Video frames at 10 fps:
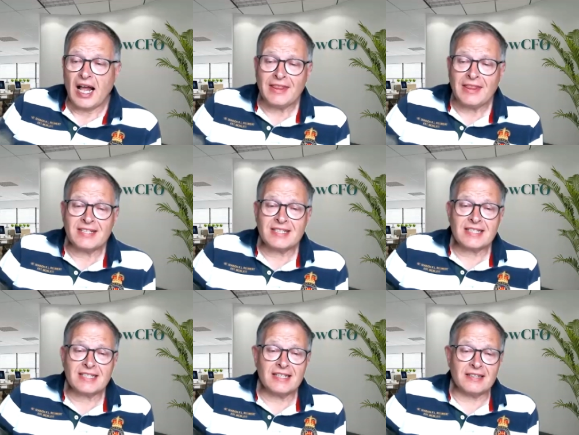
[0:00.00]
Are the
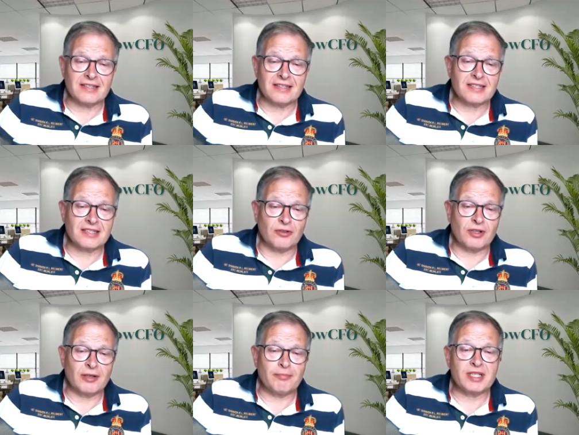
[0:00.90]
skills
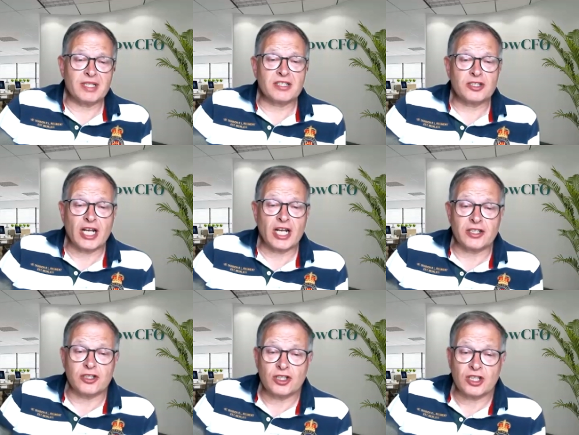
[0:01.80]
around business
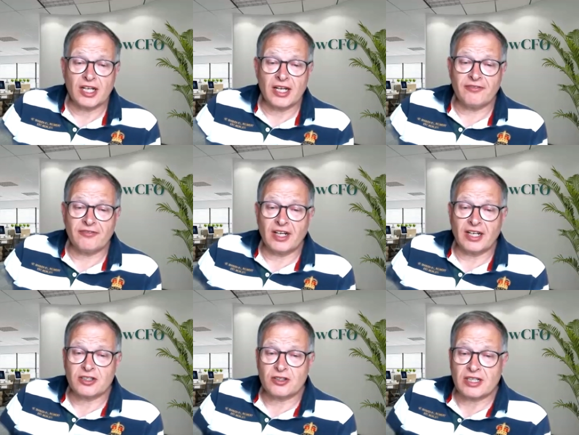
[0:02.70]
change and
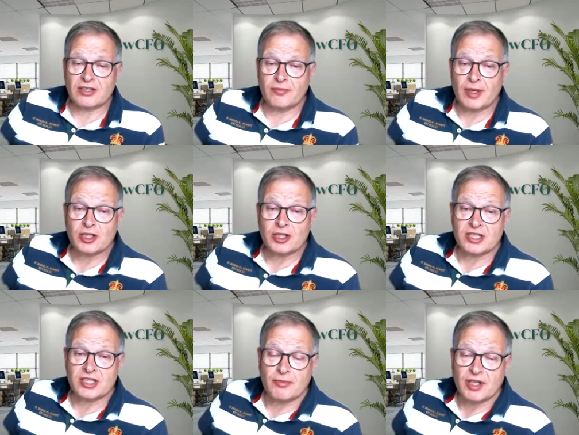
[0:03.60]
finance
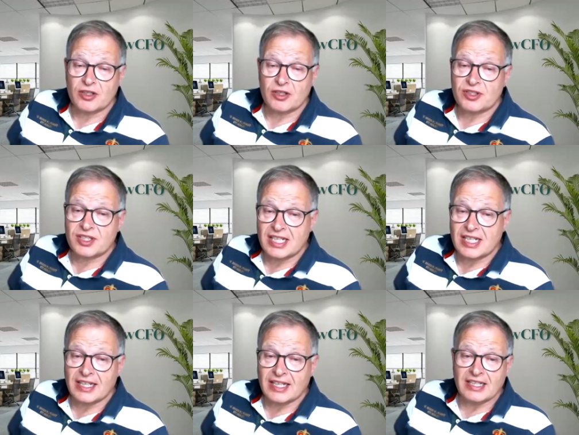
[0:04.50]
transformation something you're
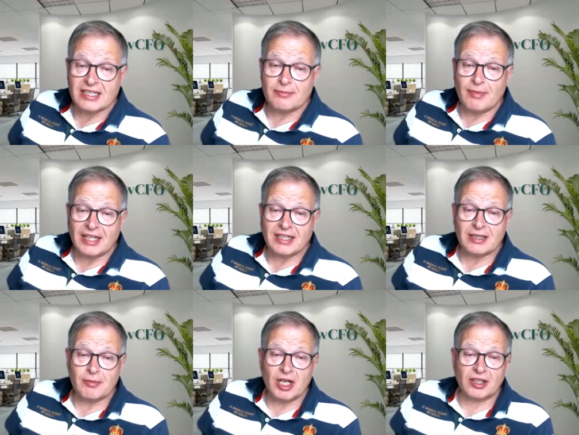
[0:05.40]
seeing in demand
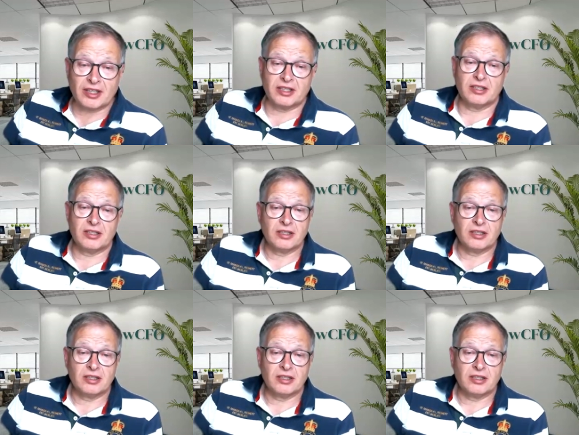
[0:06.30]
in the market?